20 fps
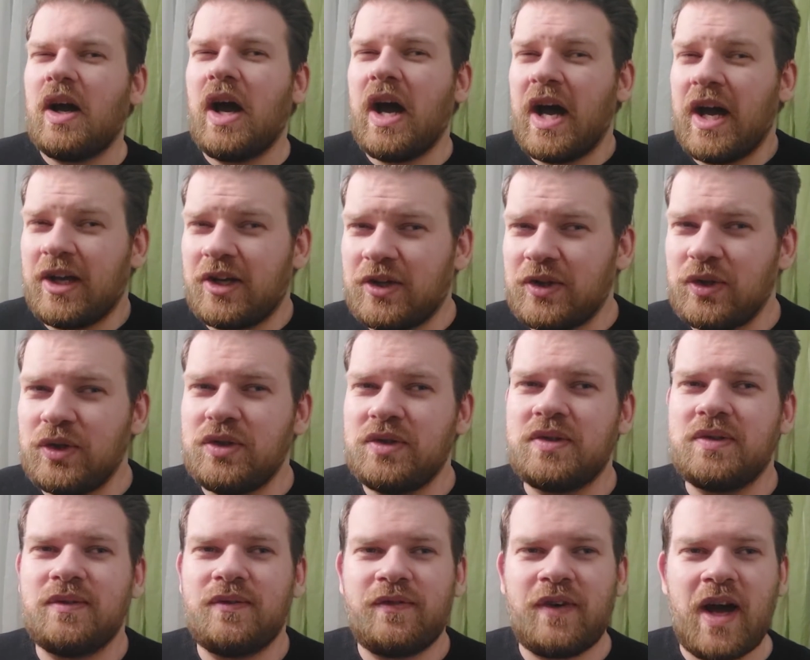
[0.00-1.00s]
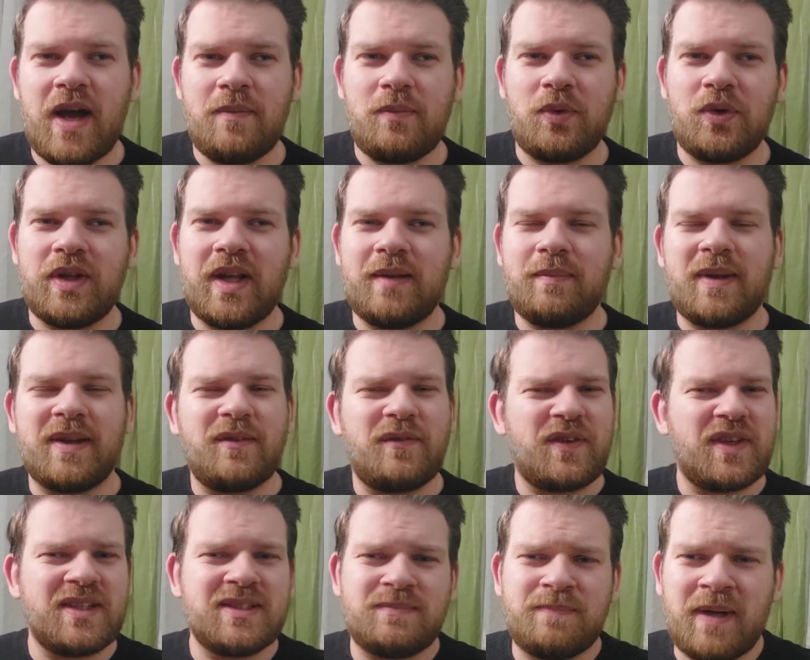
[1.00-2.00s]
vibe with that, but the
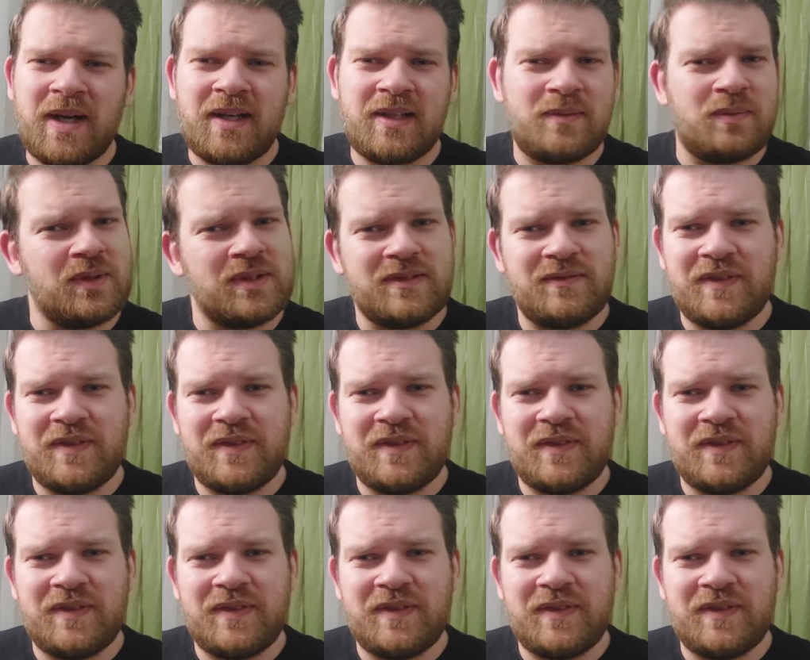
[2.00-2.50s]
first part was